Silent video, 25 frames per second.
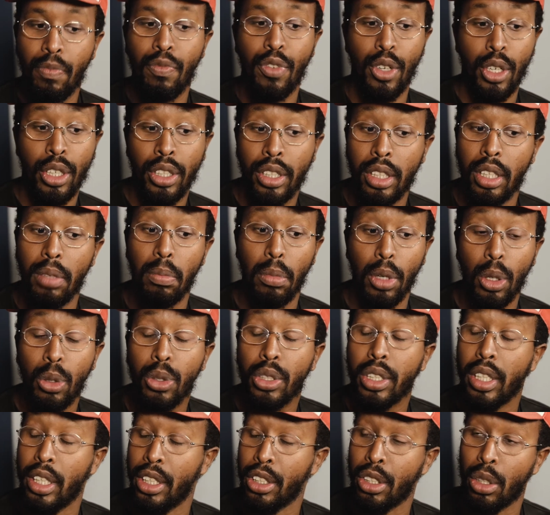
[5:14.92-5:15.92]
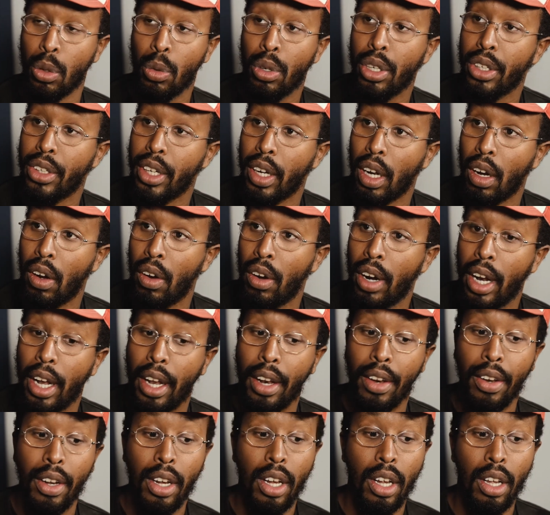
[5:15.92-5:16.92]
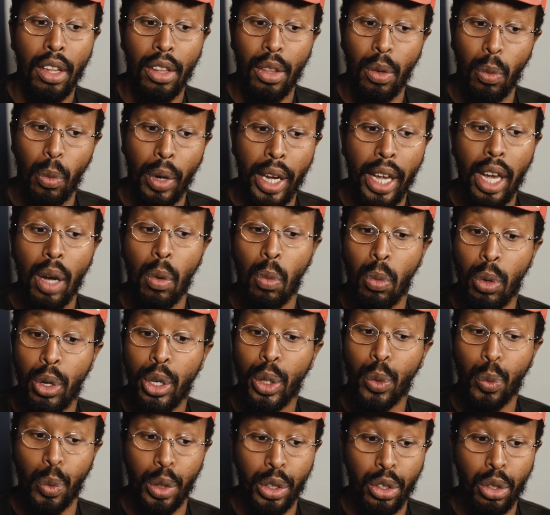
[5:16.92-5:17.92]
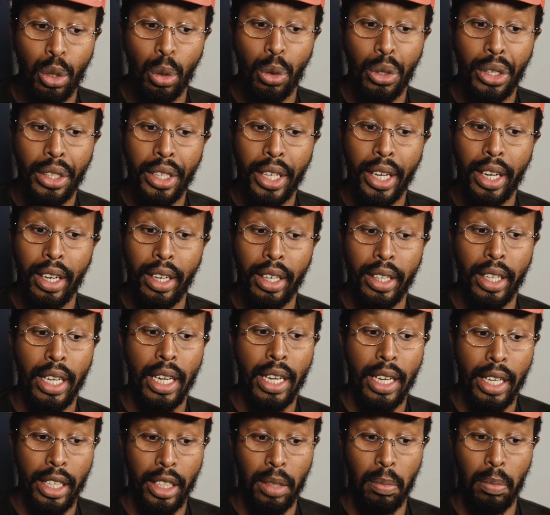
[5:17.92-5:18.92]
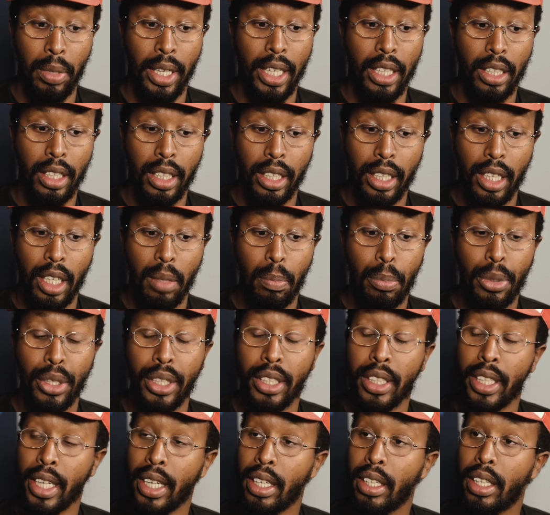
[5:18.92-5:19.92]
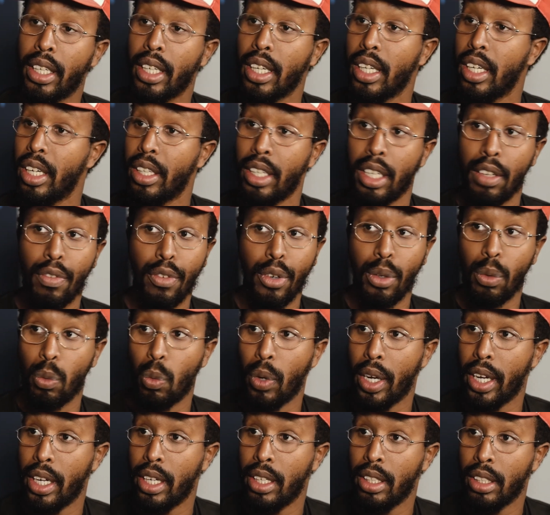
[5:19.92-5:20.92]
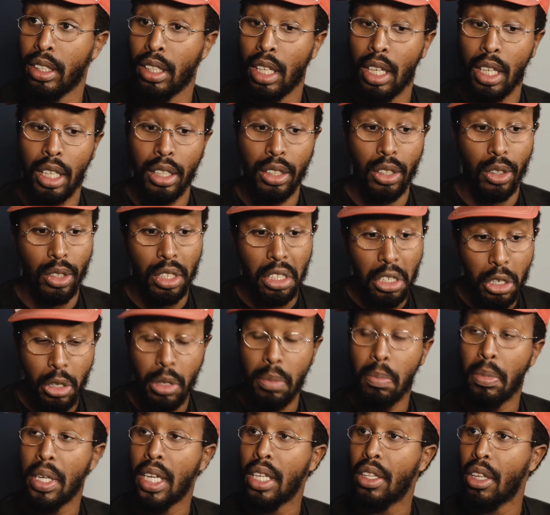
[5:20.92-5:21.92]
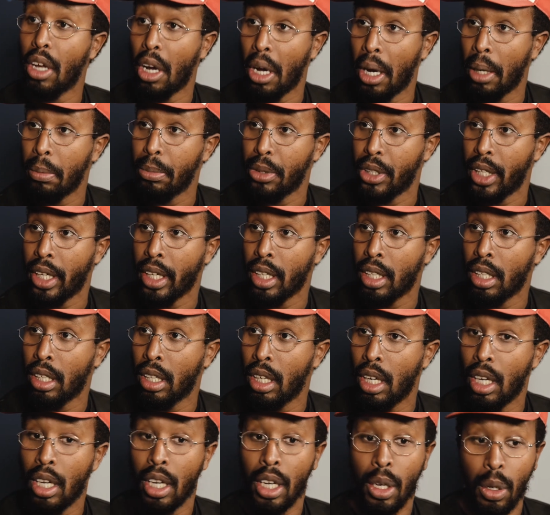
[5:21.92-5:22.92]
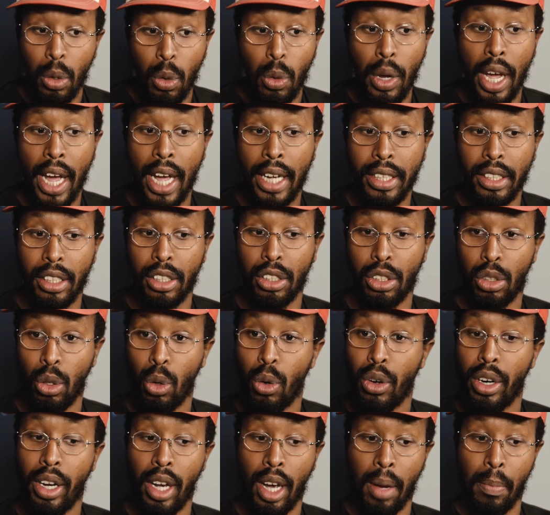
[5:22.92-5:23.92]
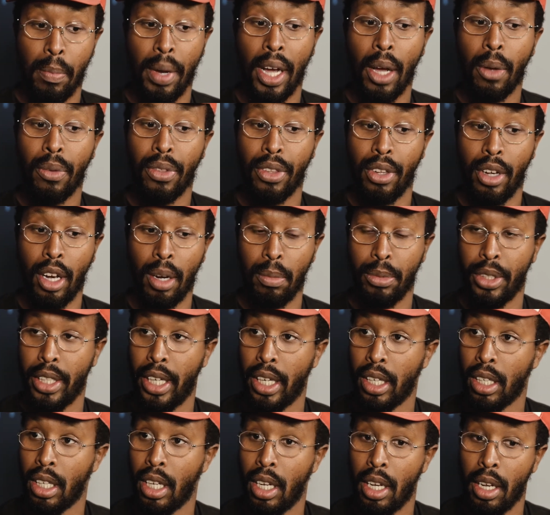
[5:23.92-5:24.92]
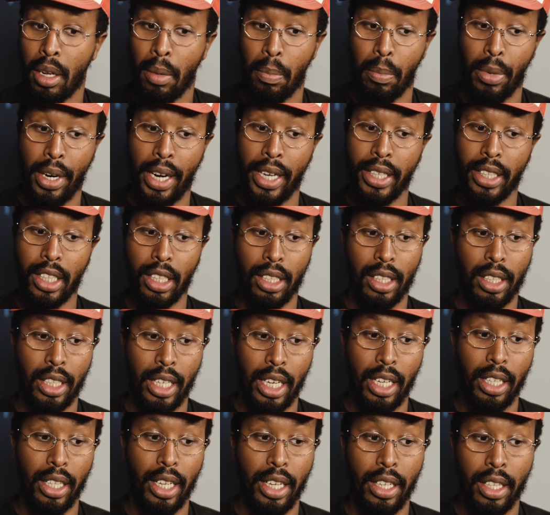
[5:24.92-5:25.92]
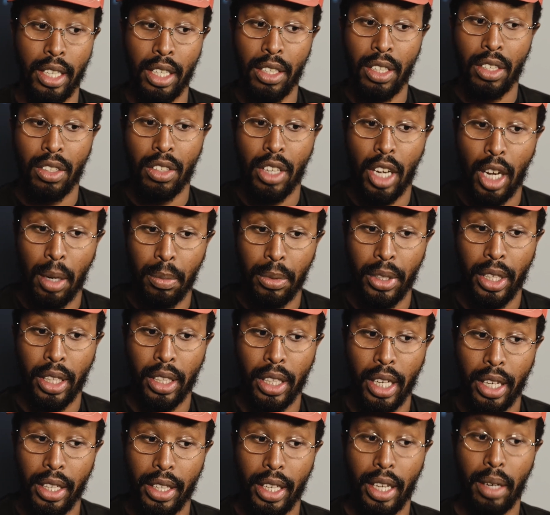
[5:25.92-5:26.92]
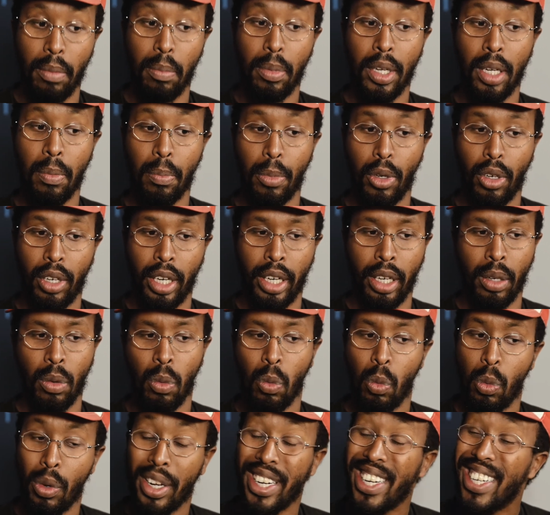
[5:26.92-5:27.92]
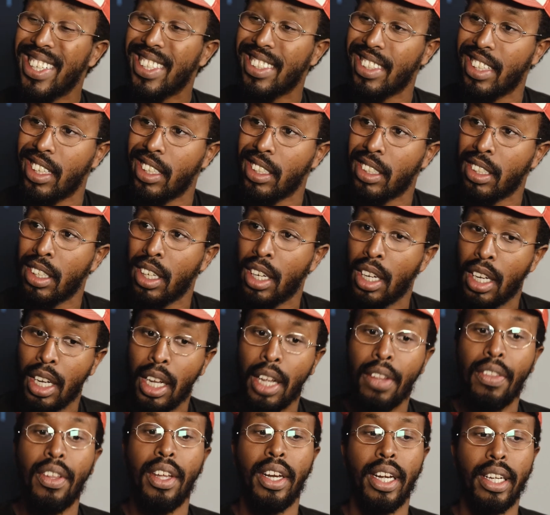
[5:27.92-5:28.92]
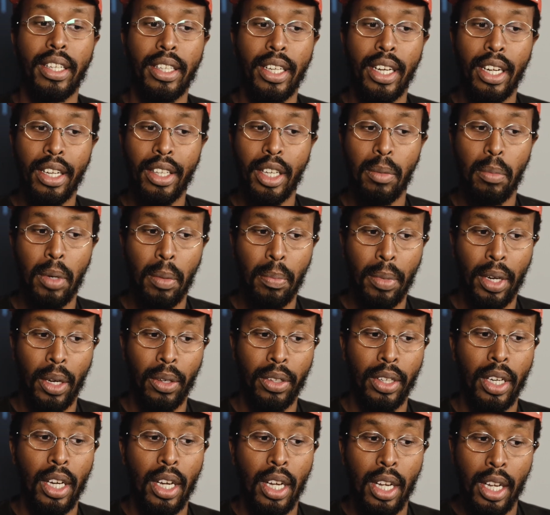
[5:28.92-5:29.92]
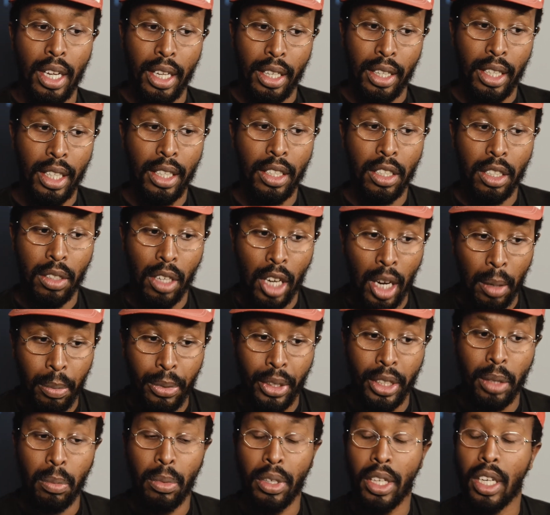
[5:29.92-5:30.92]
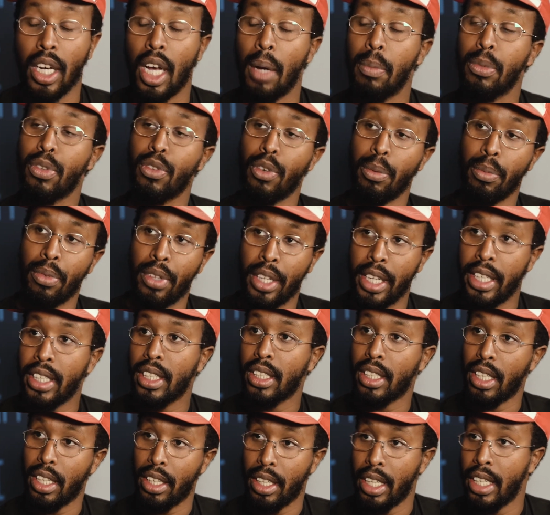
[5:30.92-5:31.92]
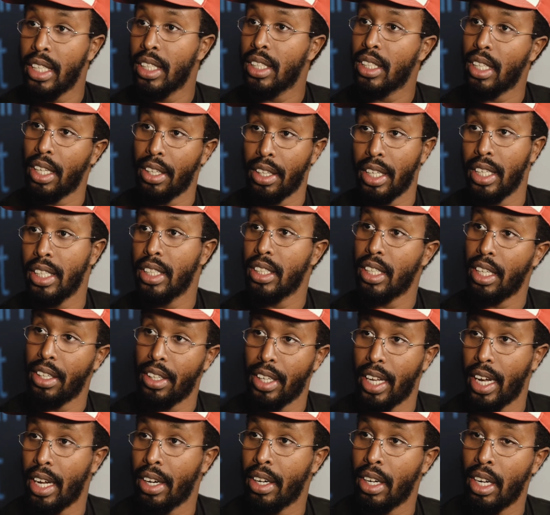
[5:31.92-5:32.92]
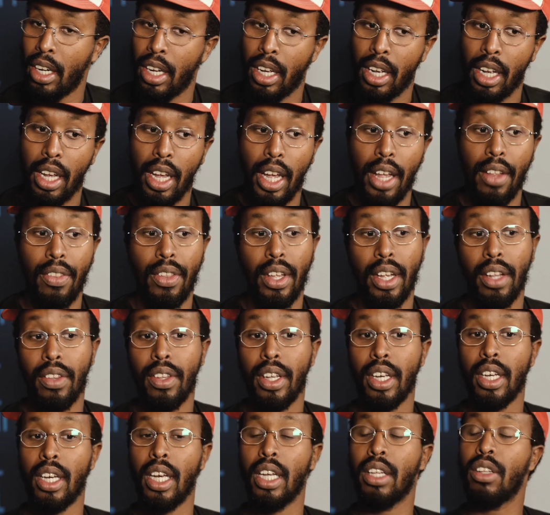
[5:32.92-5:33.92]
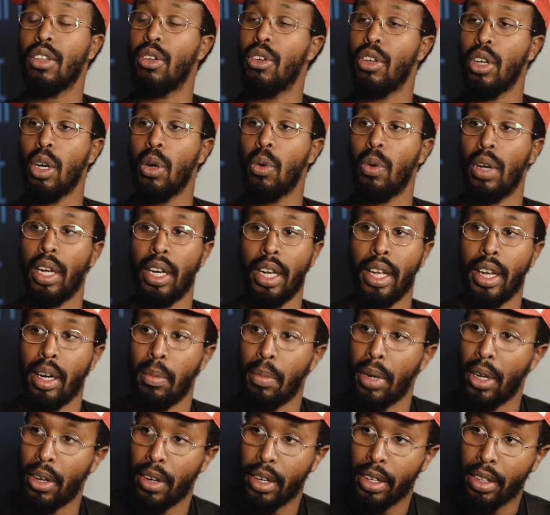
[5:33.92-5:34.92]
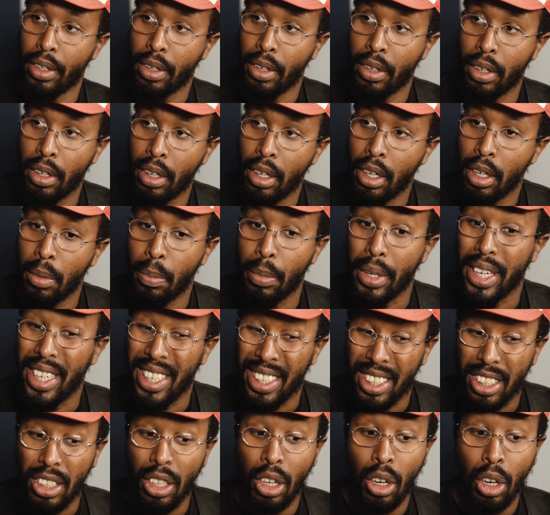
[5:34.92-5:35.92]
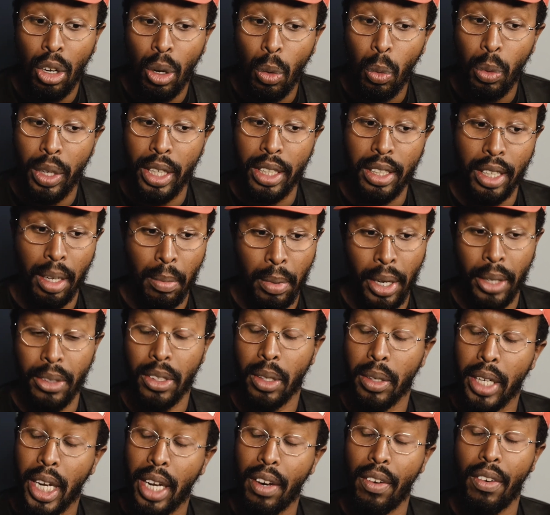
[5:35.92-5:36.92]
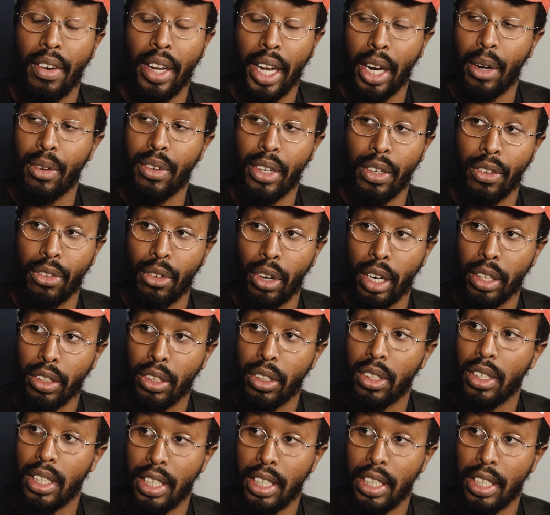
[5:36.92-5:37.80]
first and mostly a storyteller, and the way I work with storytelling is basically presenting in a different ways. So it could be the object who has a story about the object, but I'm just saying that this is the object, and then people are like, what is this? Then I tell them about this object comes from this and this and this and that, and then they get to know a lot about it. But it's always about some kind of narrative structure,